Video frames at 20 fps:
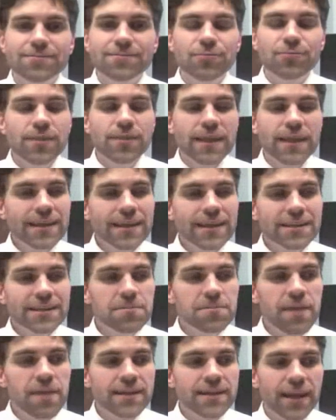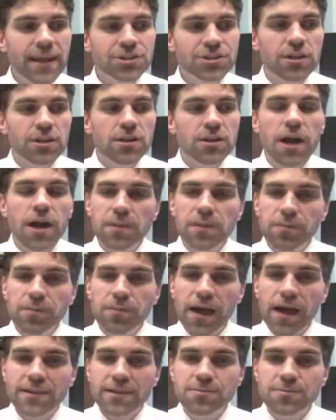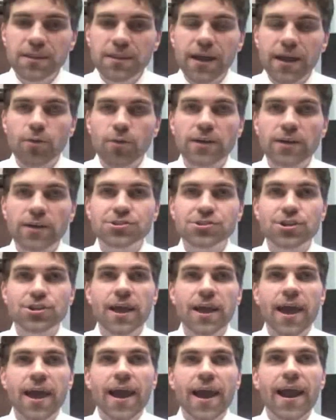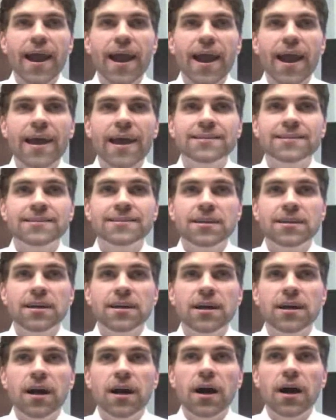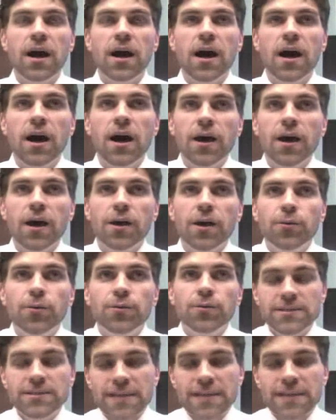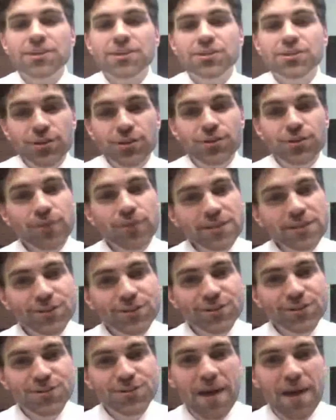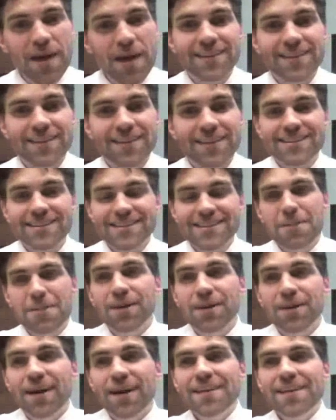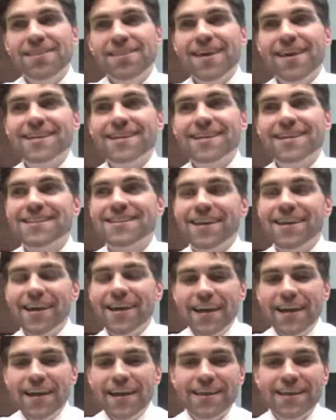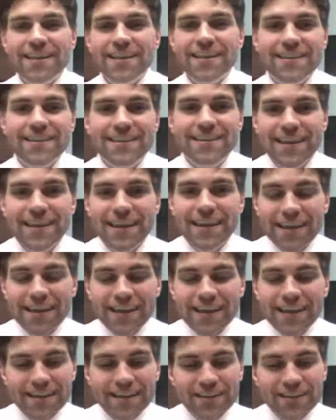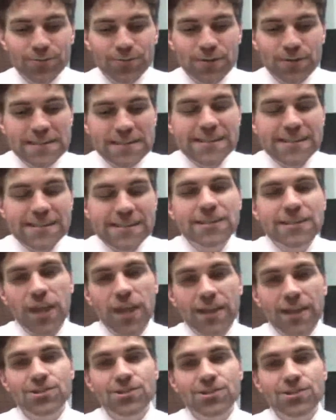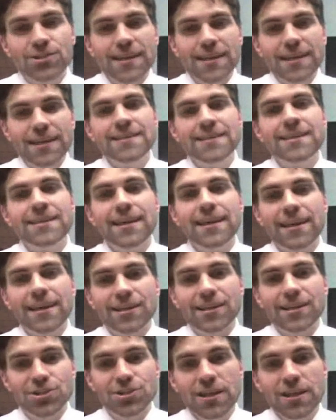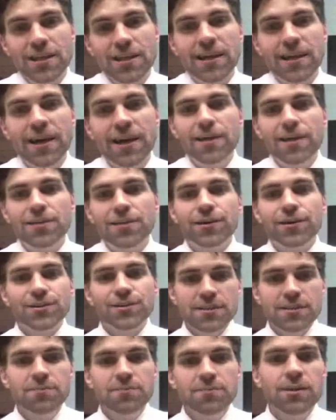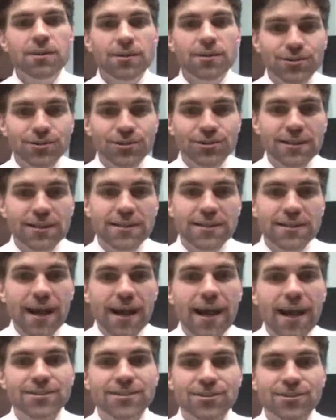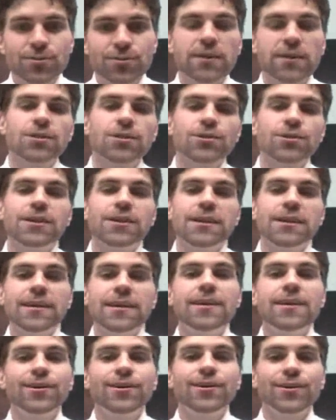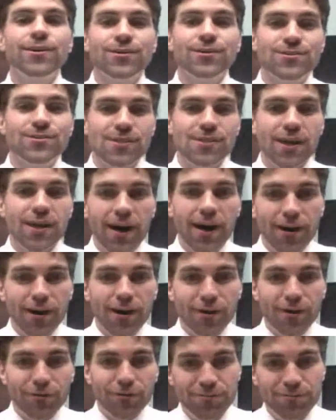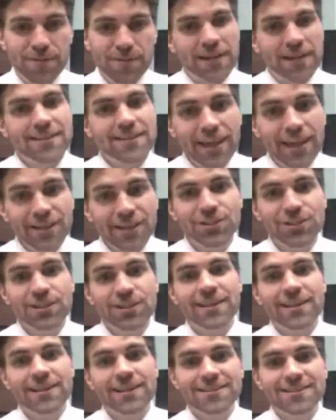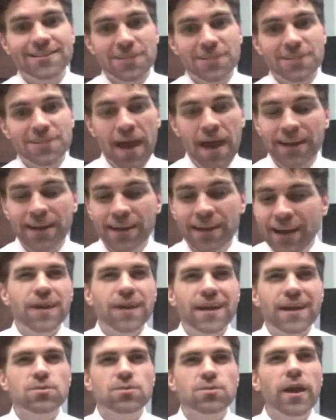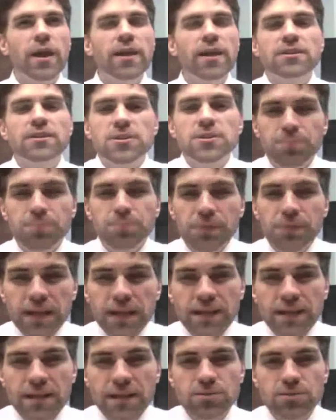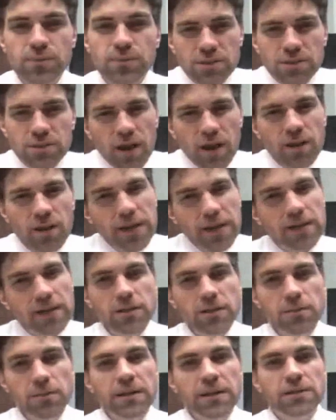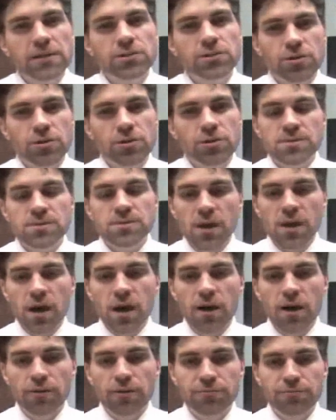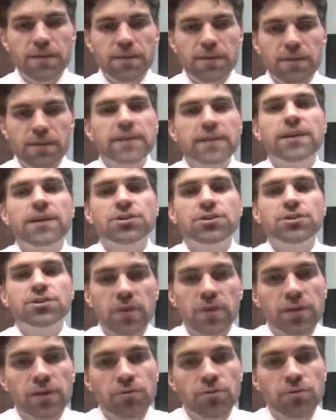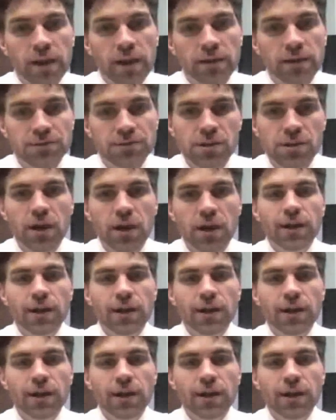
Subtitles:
Relating it to meditation, a lot of people ask me that question, and there's actually good research to back this up, that we see changes in the EEG that are similar to these guys doing 30 years of meditation in Tibet. As a way of explaining this, we talk about it a little bit in terms of meditation with handrails.